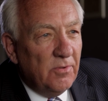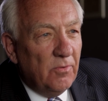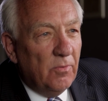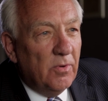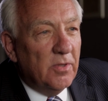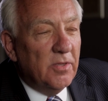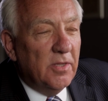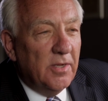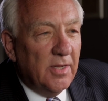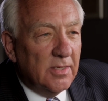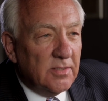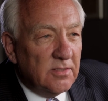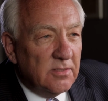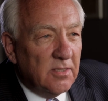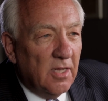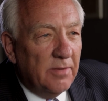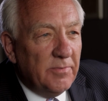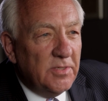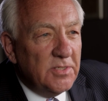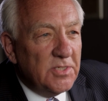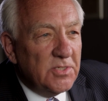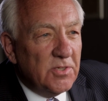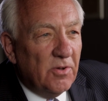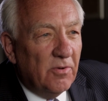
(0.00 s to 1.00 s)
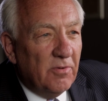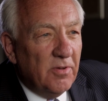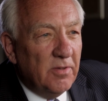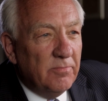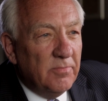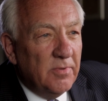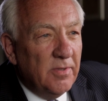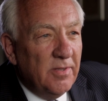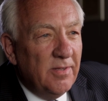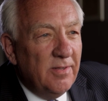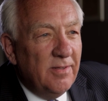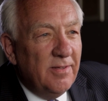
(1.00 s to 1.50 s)
Well, the next time he saw
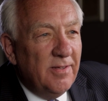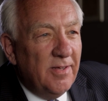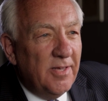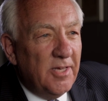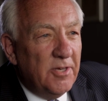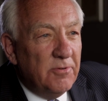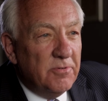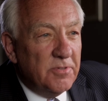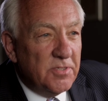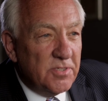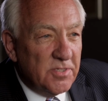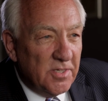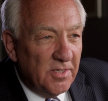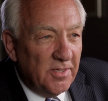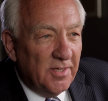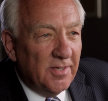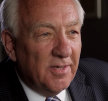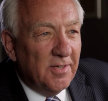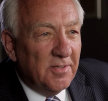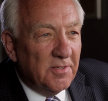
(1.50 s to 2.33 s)
him, he was sitting